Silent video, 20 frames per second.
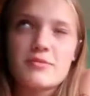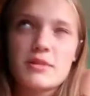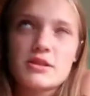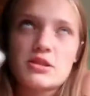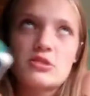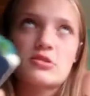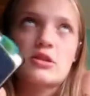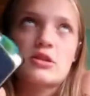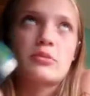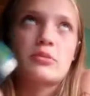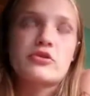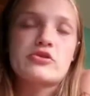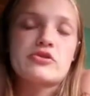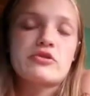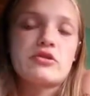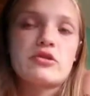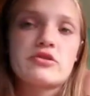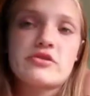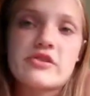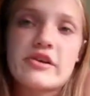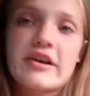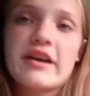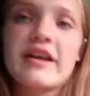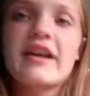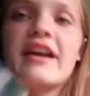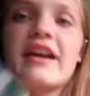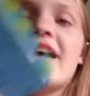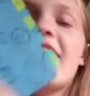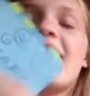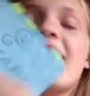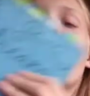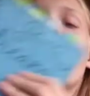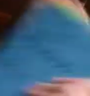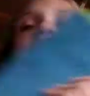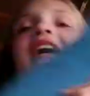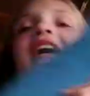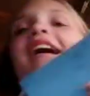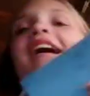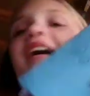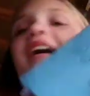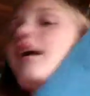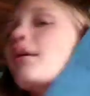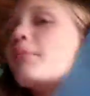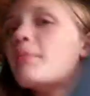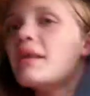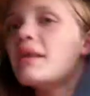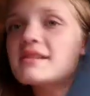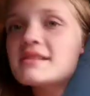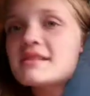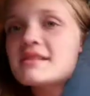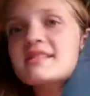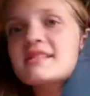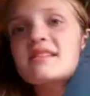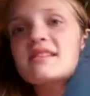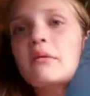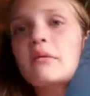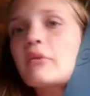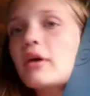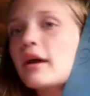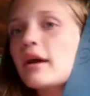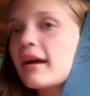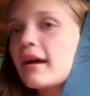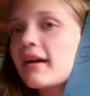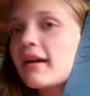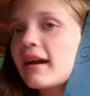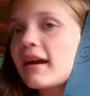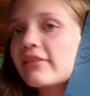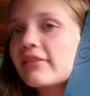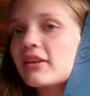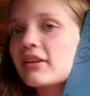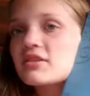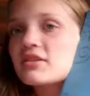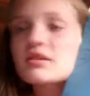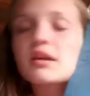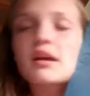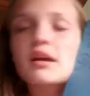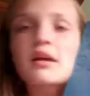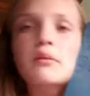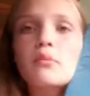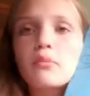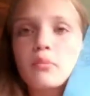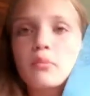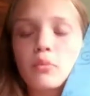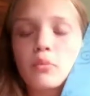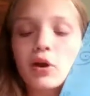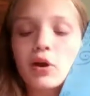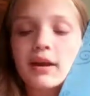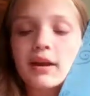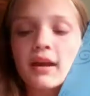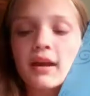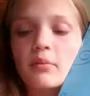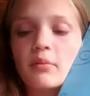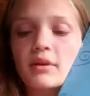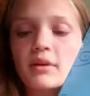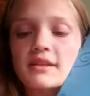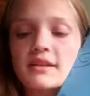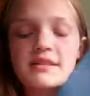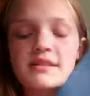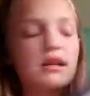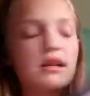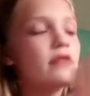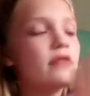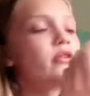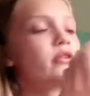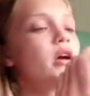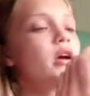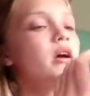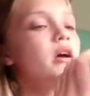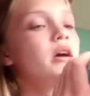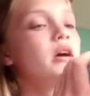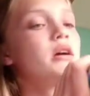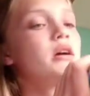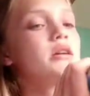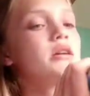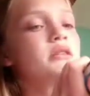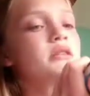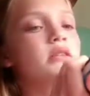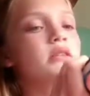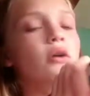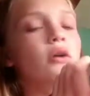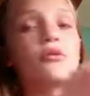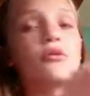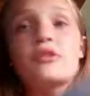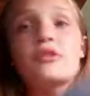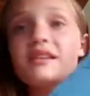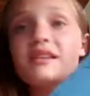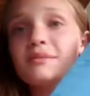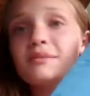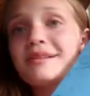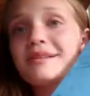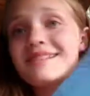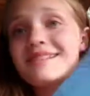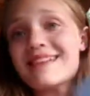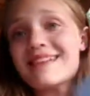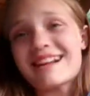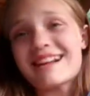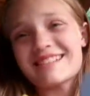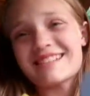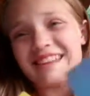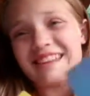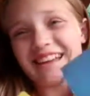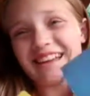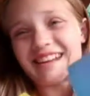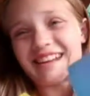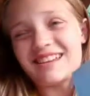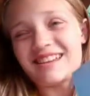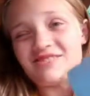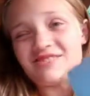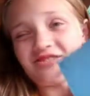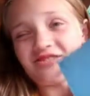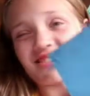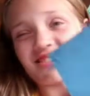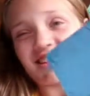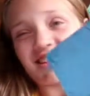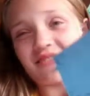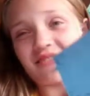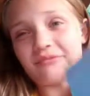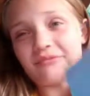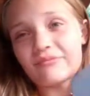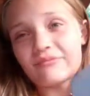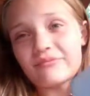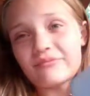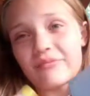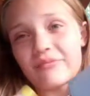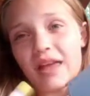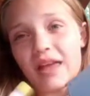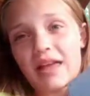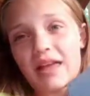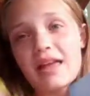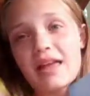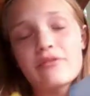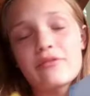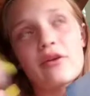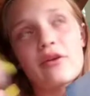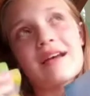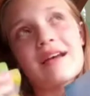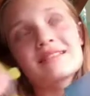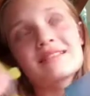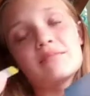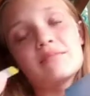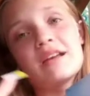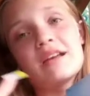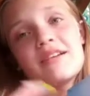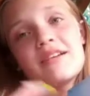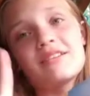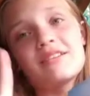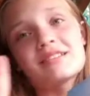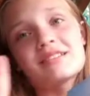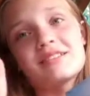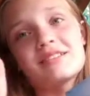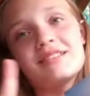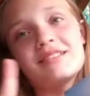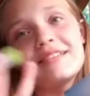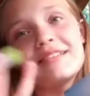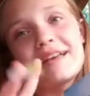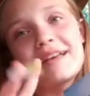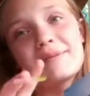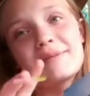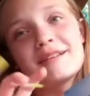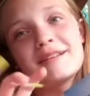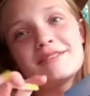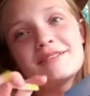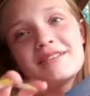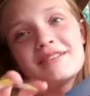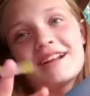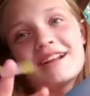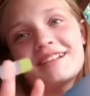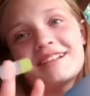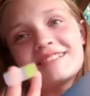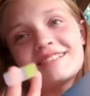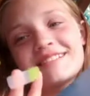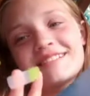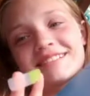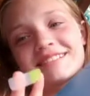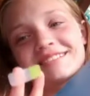Mr. Trouble Jr., sorry. Um somewhere and there's like more camping stuff. So this one is actually kind of interesting if you ask me. Also, do you like my new nails?